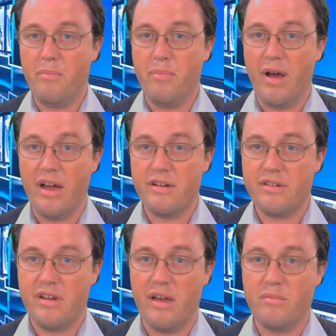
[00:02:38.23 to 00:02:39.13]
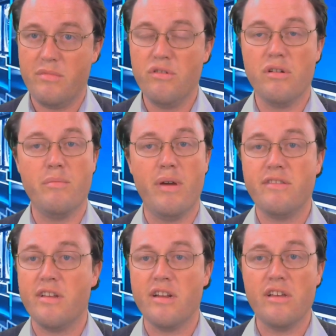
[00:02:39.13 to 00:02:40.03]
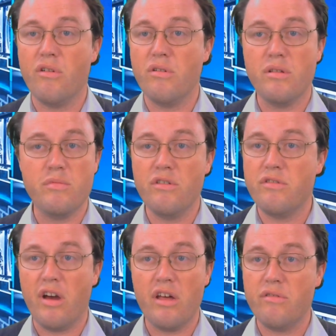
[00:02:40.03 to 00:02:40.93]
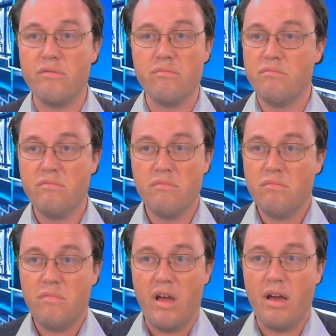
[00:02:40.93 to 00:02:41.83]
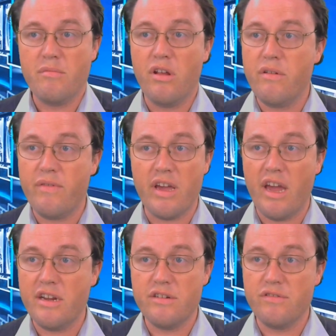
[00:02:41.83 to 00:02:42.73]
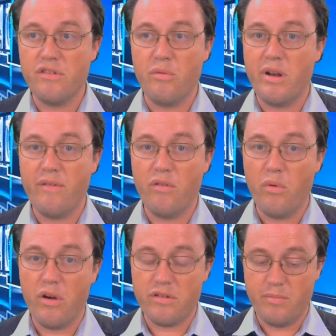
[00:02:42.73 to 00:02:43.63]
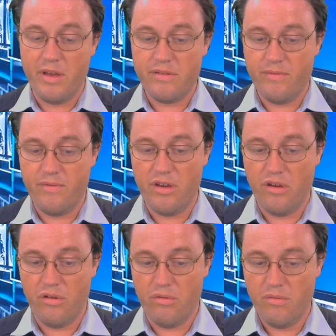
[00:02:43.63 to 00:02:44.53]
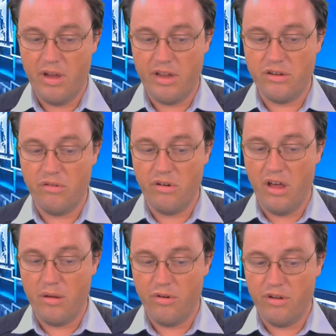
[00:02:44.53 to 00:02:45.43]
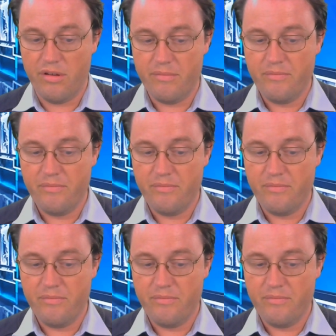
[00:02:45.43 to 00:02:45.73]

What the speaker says: But you can basically call them new title notifications or whatever works best for you at your library.